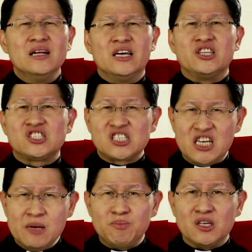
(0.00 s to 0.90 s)
Let us
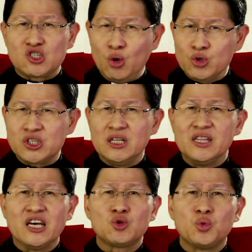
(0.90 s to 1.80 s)
keep the social
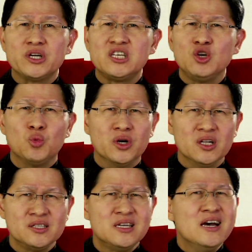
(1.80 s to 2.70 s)
networking
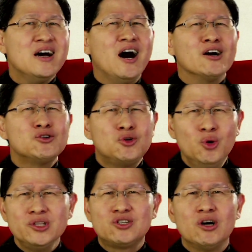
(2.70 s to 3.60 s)
world a
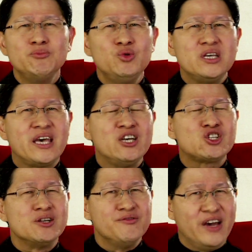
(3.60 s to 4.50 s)
good
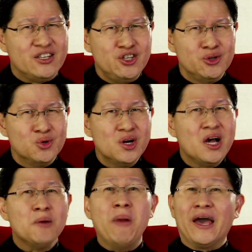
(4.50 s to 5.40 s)
communication venue
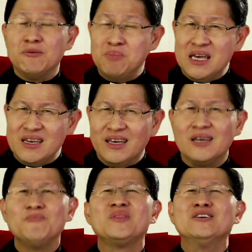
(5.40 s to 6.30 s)
by
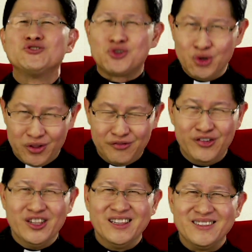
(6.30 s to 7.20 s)
being truthful.